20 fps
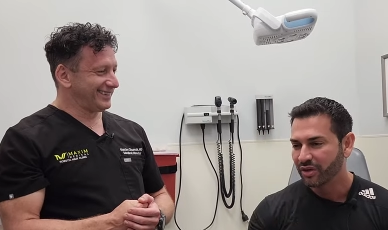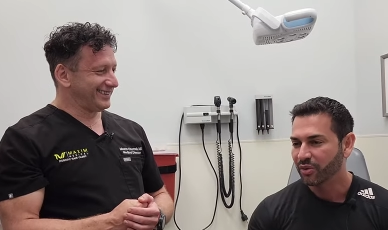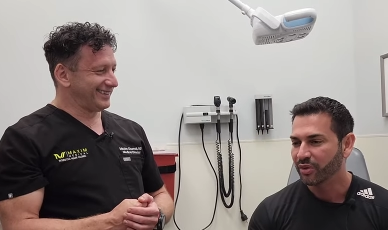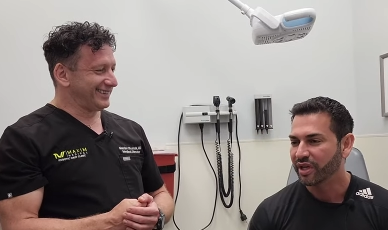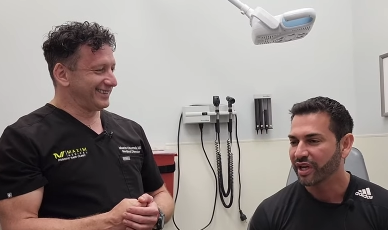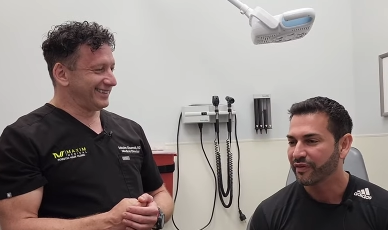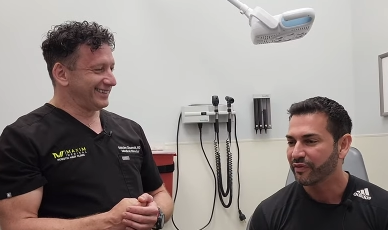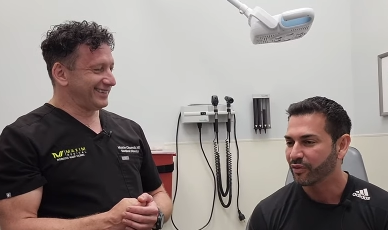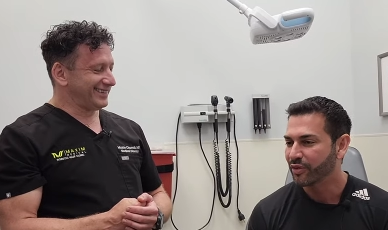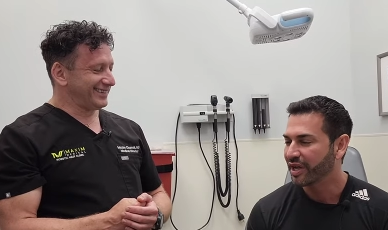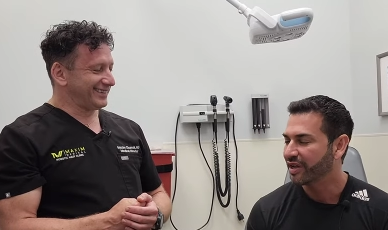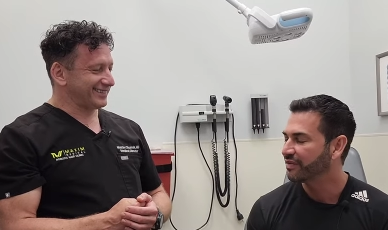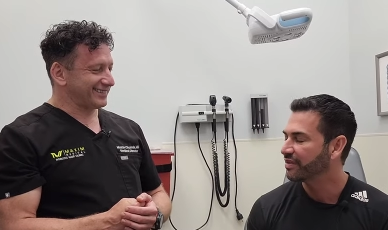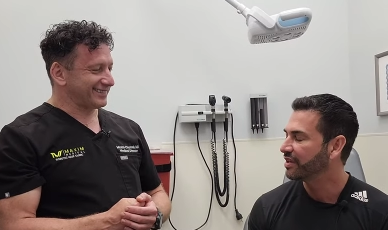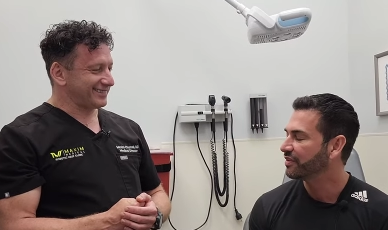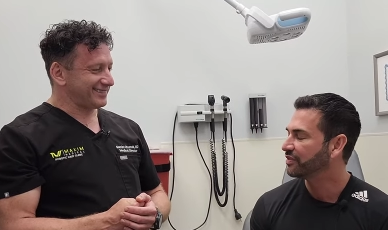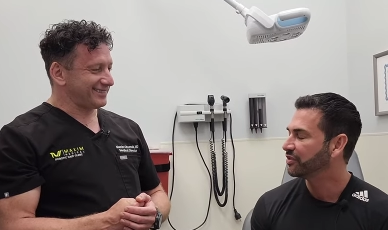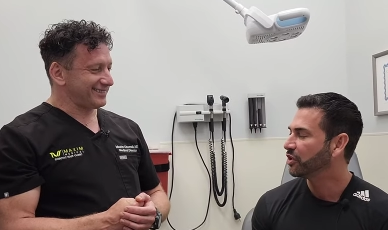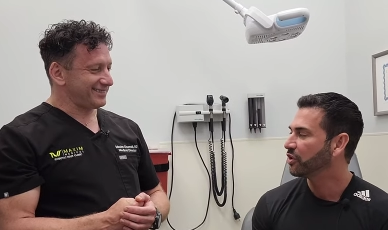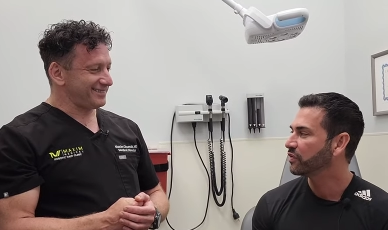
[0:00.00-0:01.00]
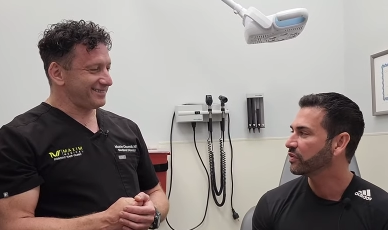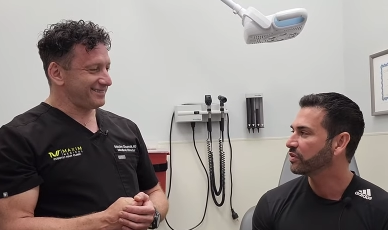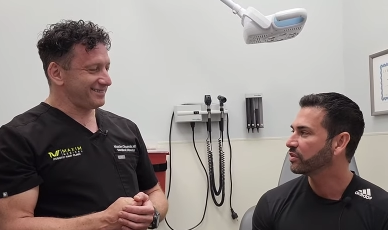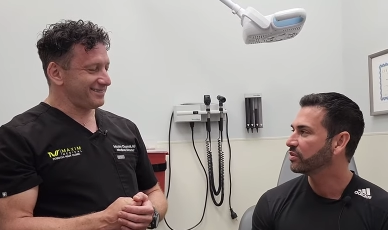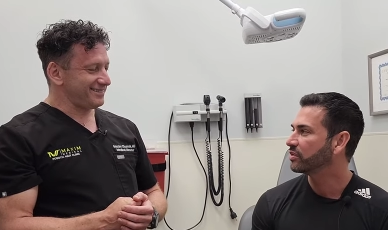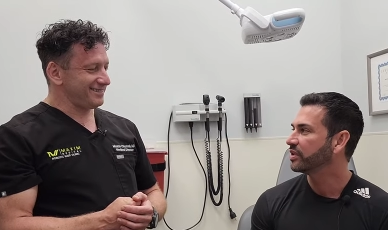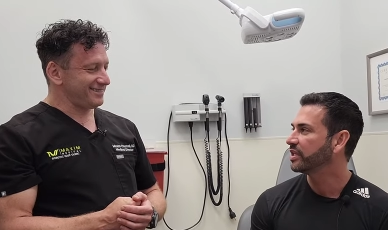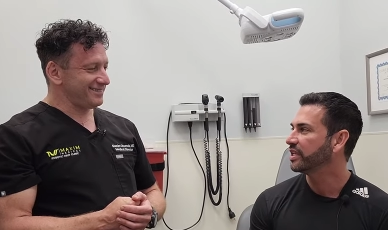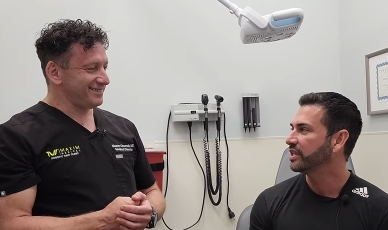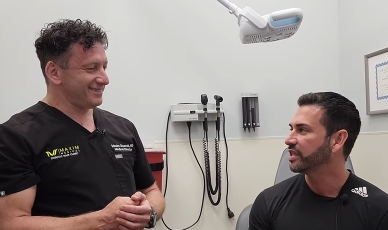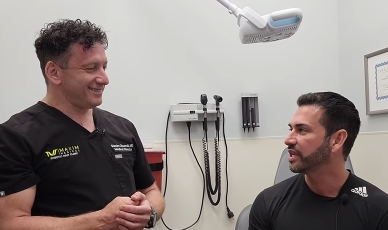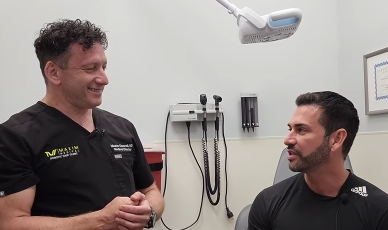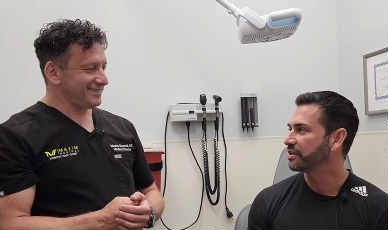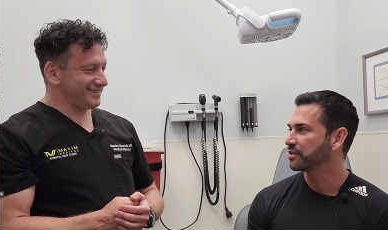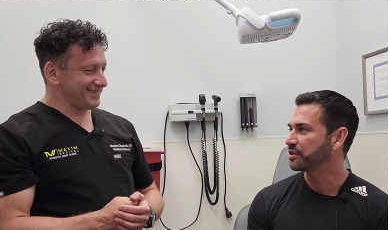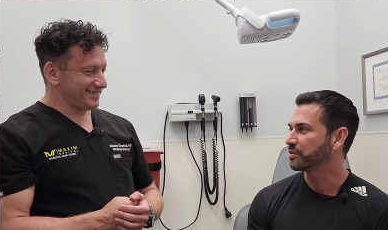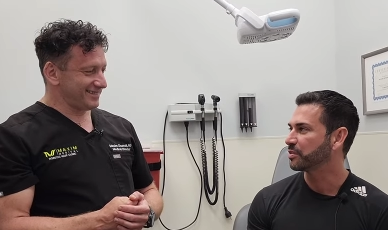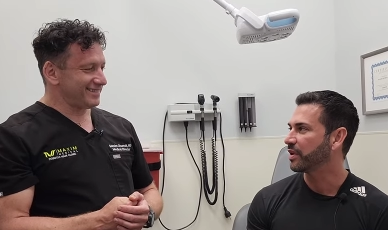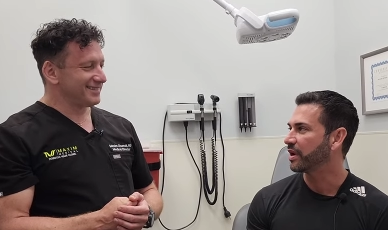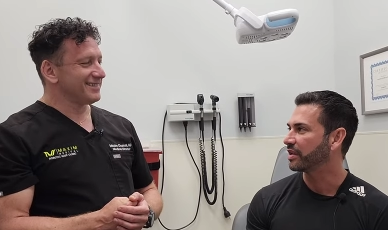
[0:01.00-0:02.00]
Speaker 1: whatever we have left over, we'll hit the other
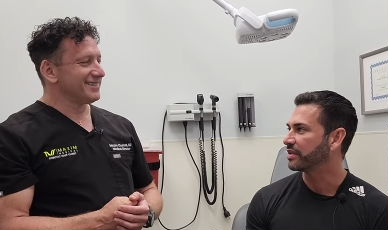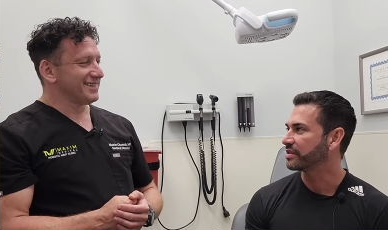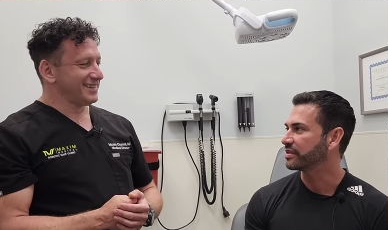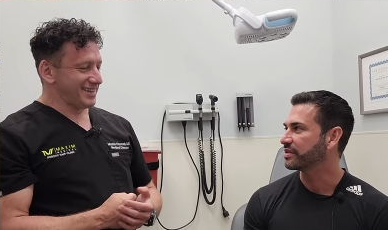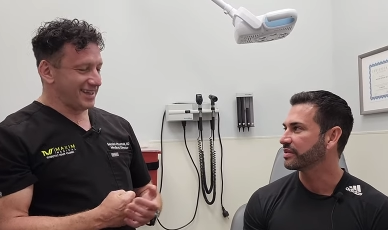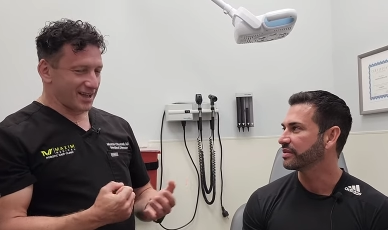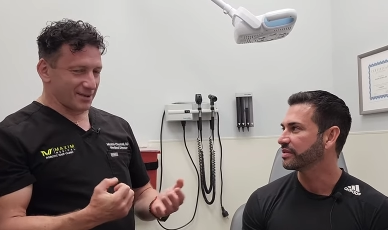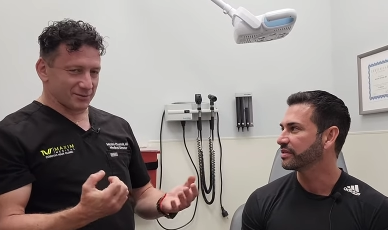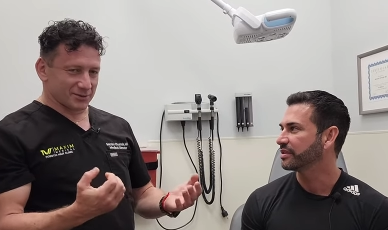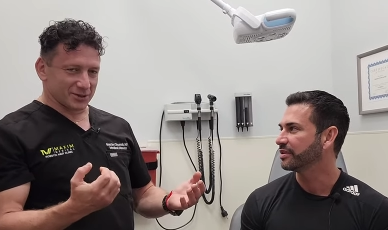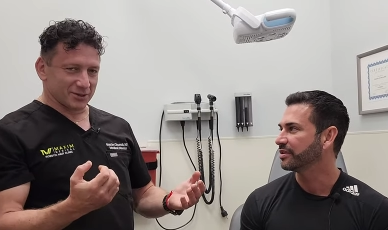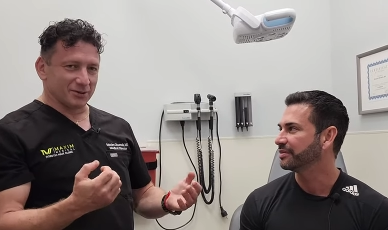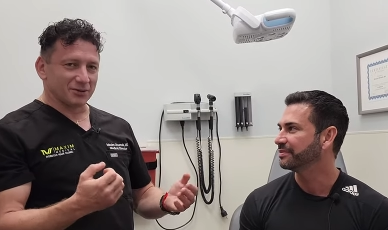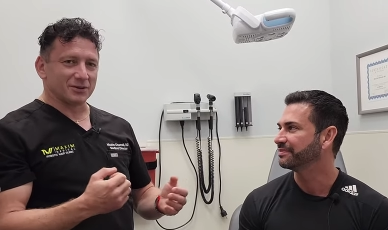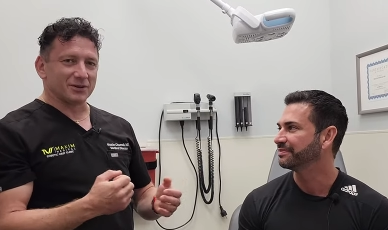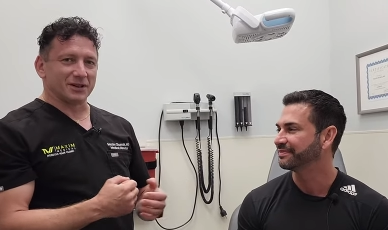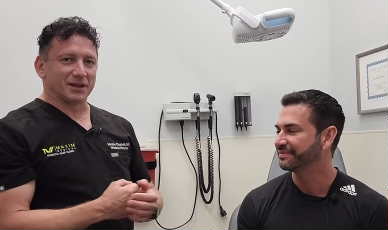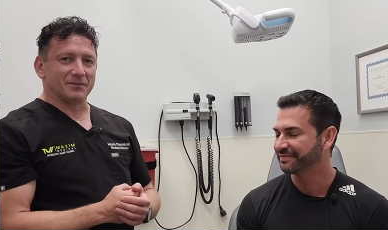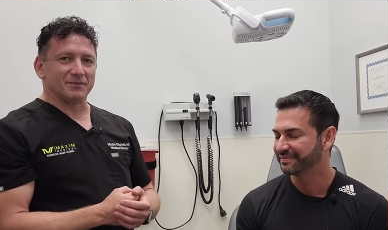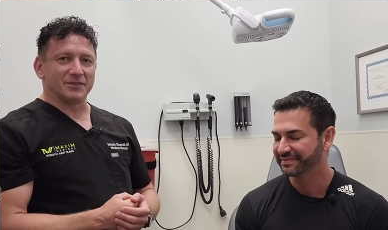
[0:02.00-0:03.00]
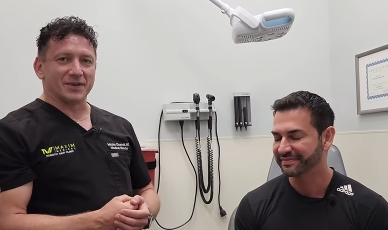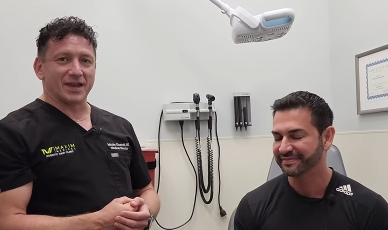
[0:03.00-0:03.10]
spots.
Speaker 2: Absolutely, so.